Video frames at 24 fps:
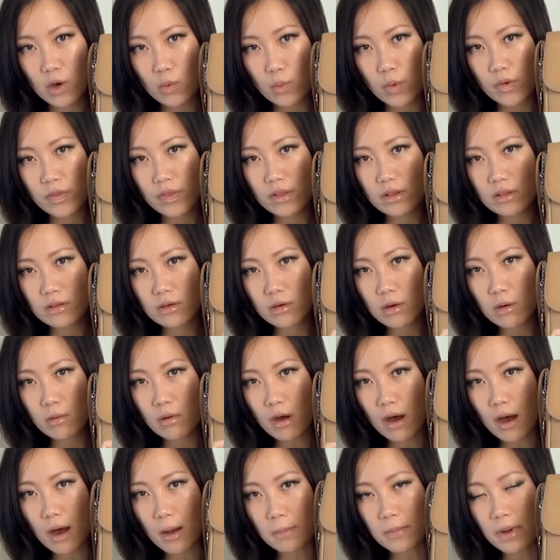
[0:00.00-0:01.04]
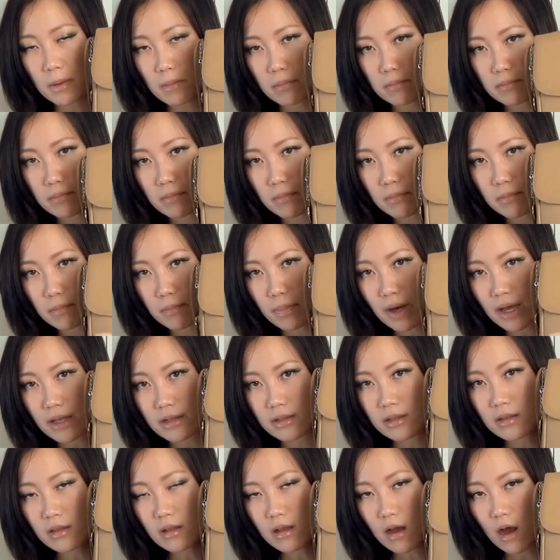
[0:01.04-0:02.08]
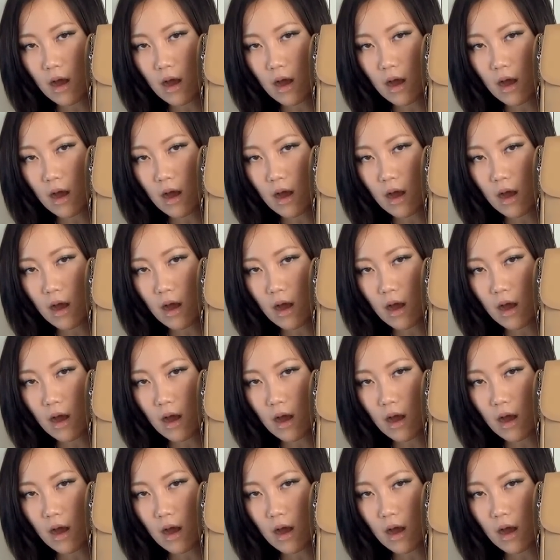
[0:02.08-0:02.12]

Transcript: with a little um, button